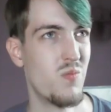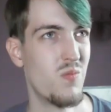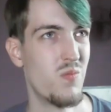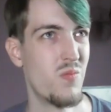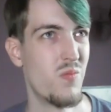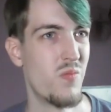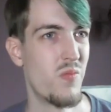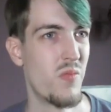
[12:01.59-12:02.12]

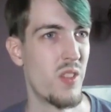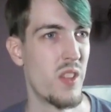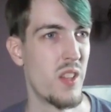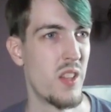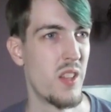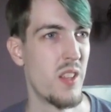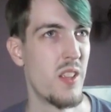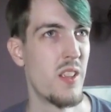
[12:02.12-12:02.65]

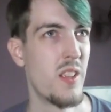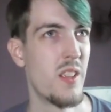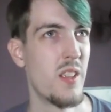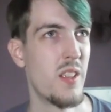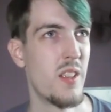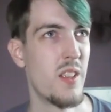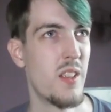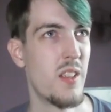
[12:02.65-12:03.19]

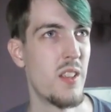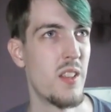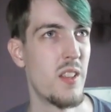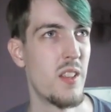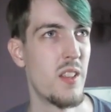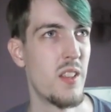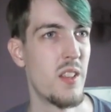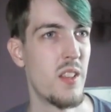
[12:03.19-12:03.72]

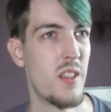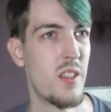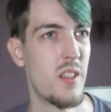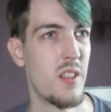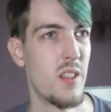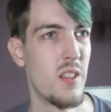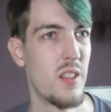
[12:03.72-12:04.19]
Nothing is said.